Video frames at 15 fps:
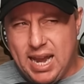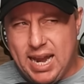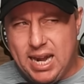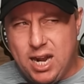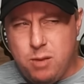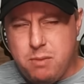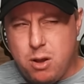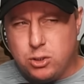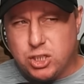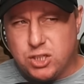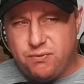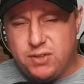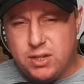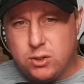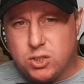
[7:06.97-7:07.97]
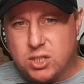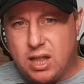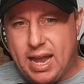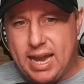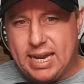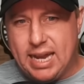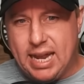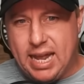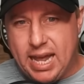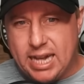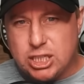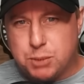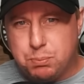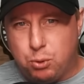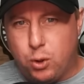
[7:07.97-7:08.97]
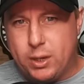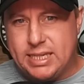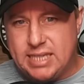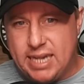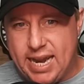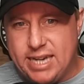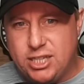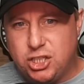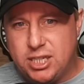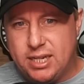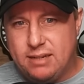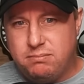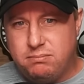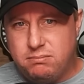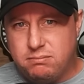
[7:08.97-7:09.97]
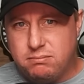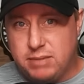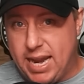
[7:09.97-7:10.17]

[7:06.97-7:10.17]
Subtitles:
it almost feels like exploitation.